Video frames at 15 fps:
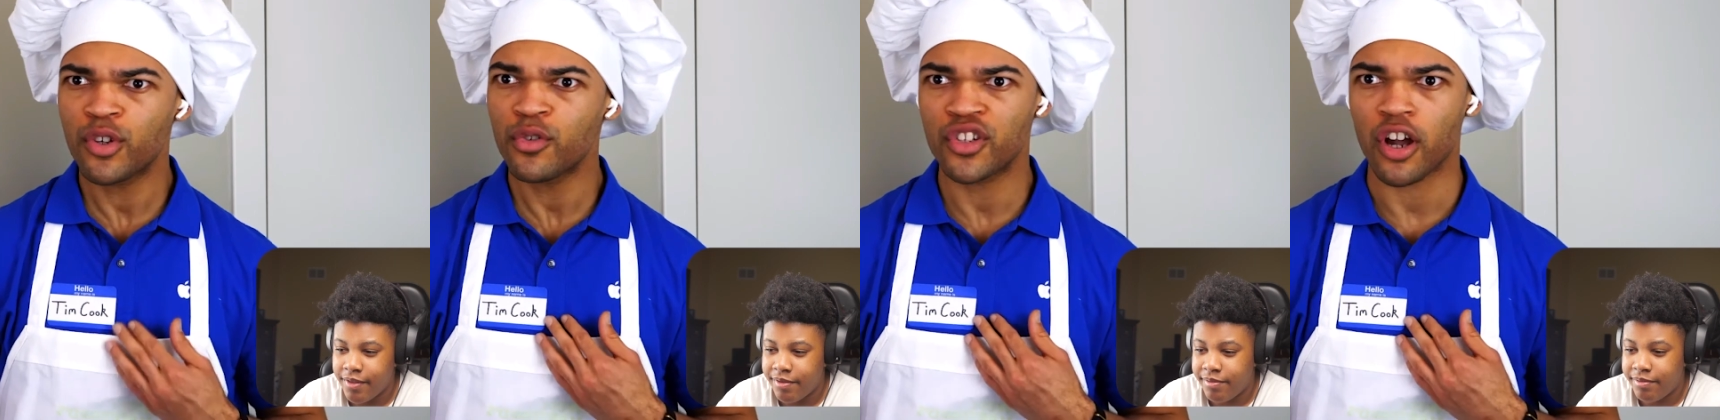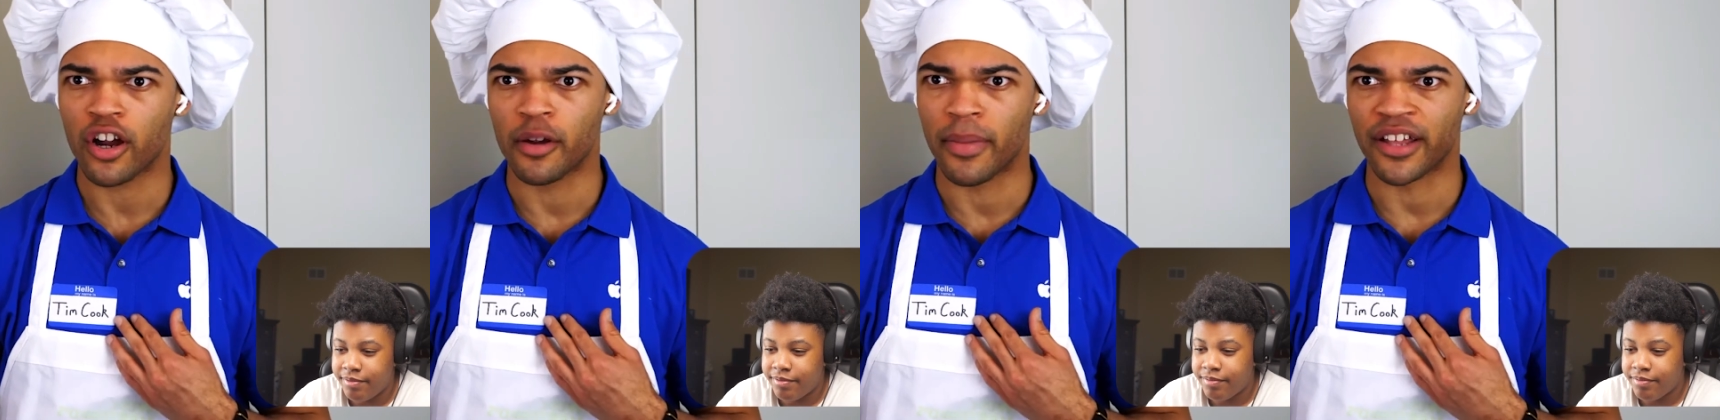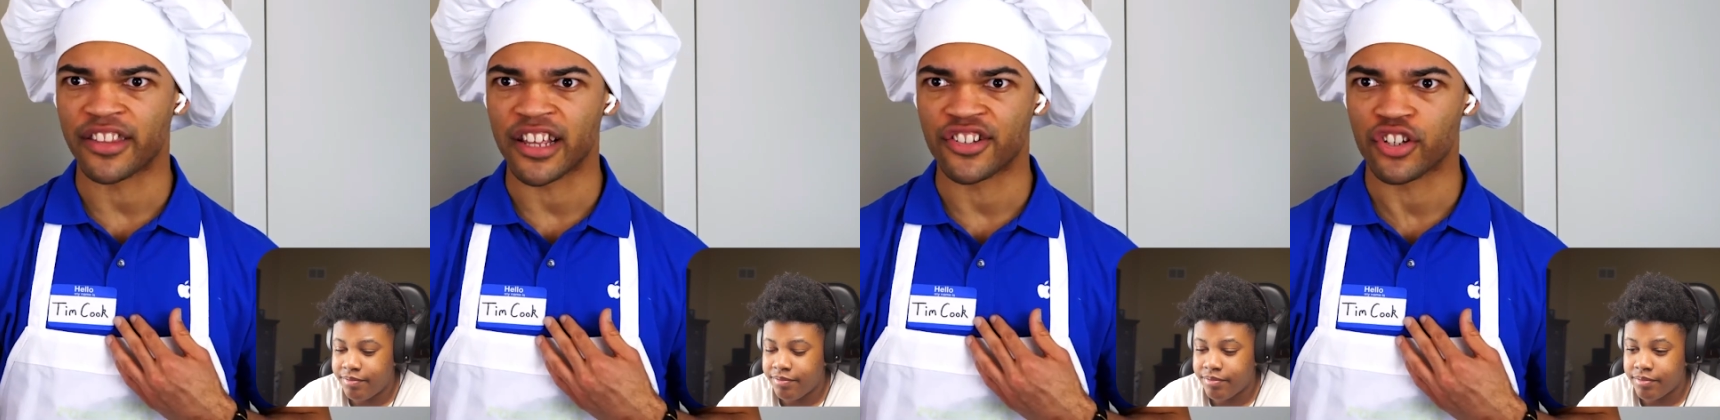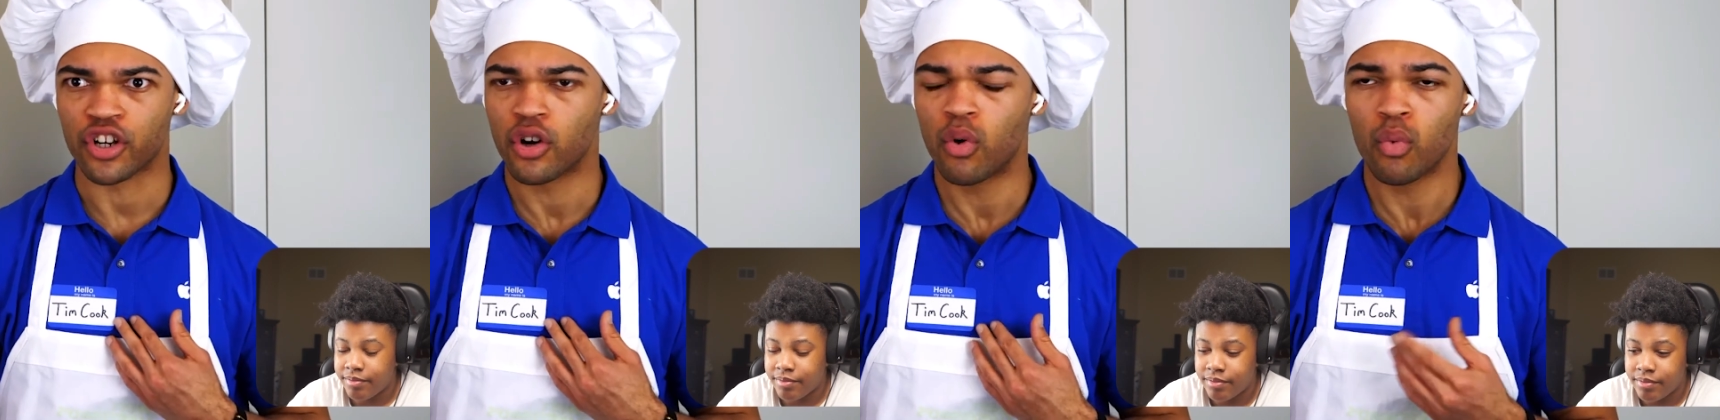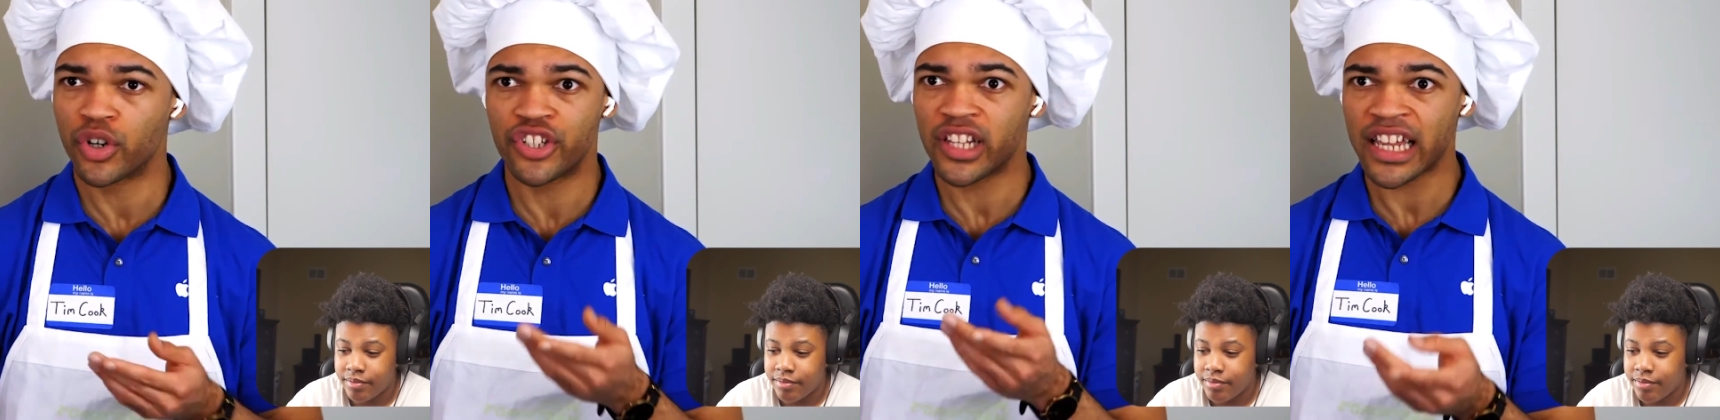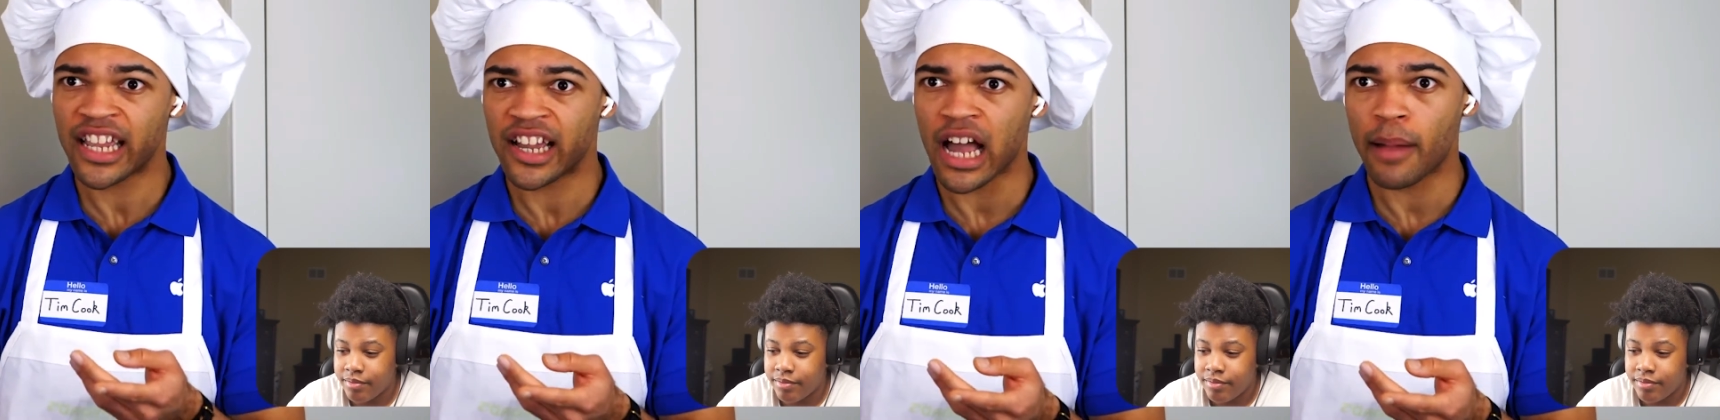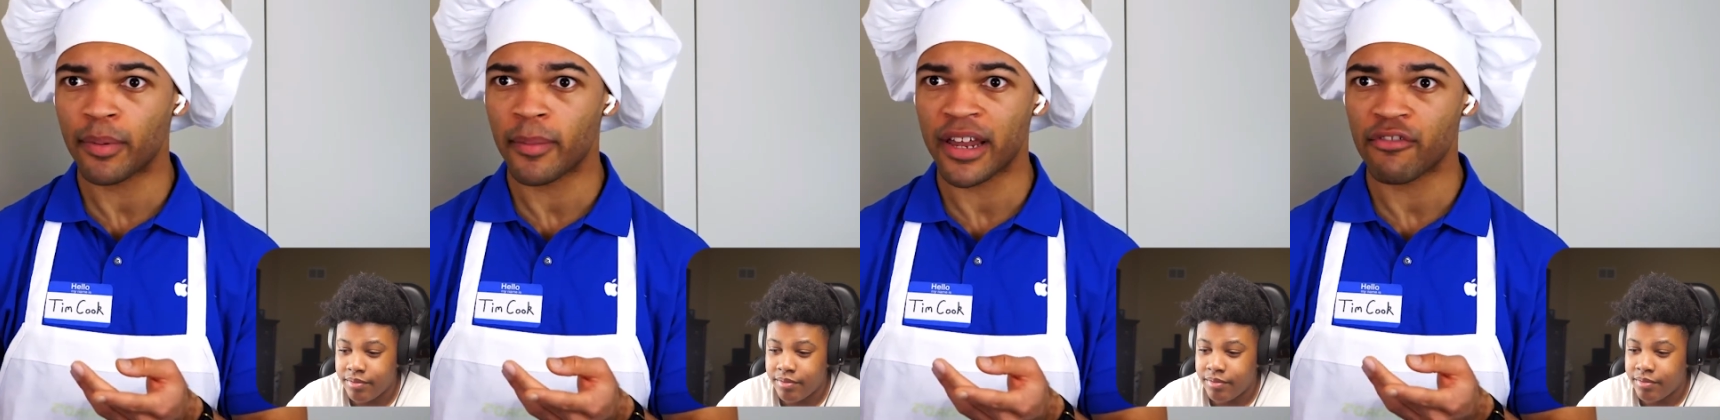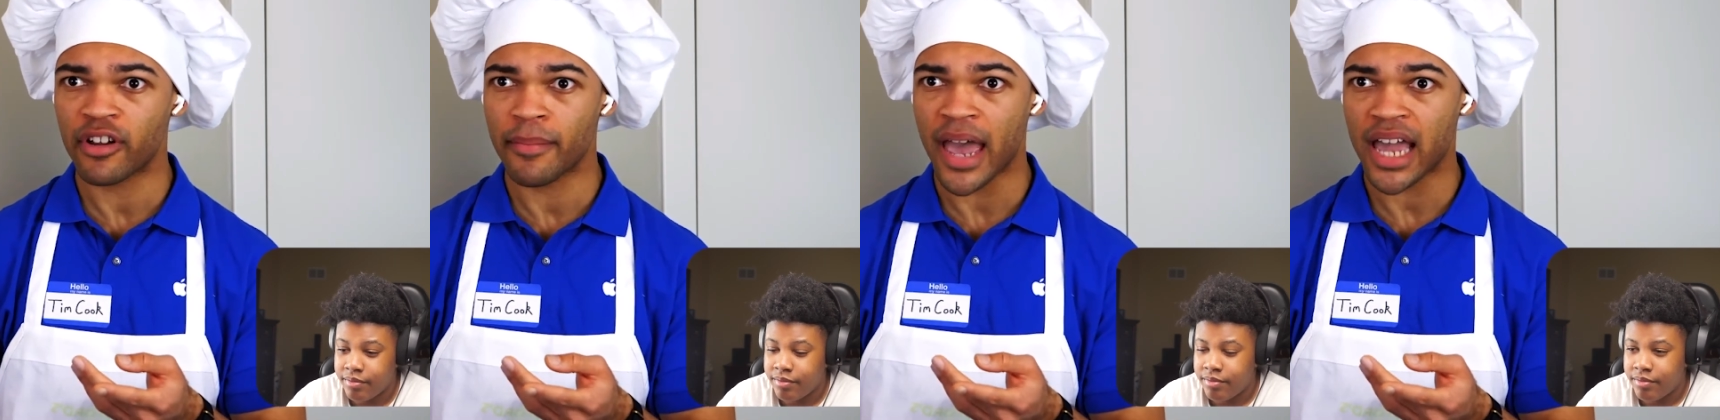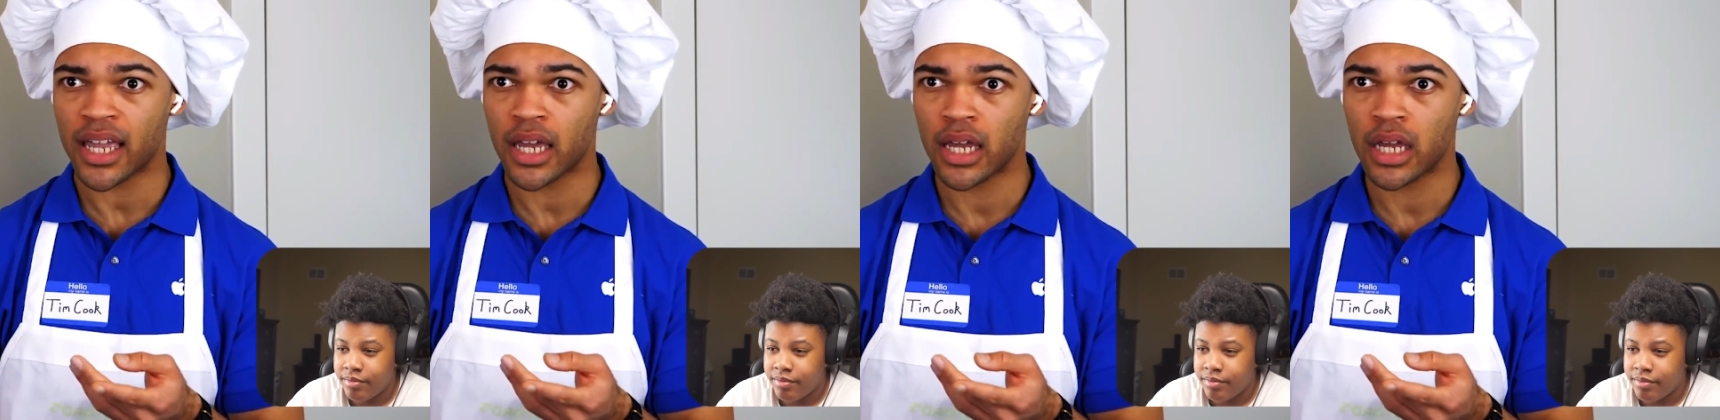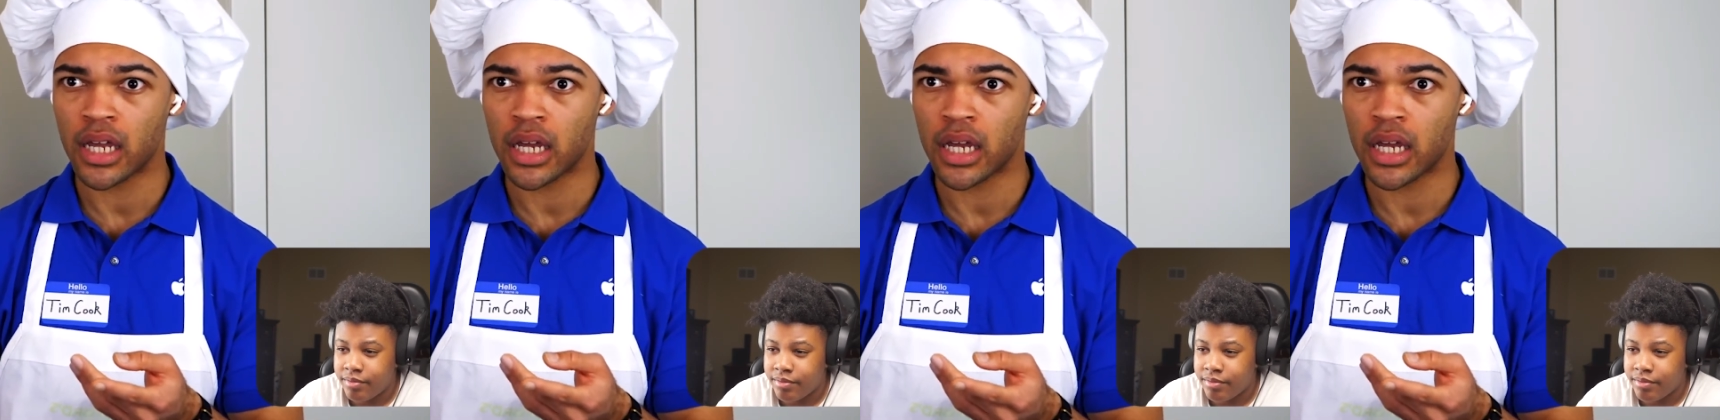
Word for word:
Speaker 1: so sorry about that, sir. Would you like a complimentary Mac?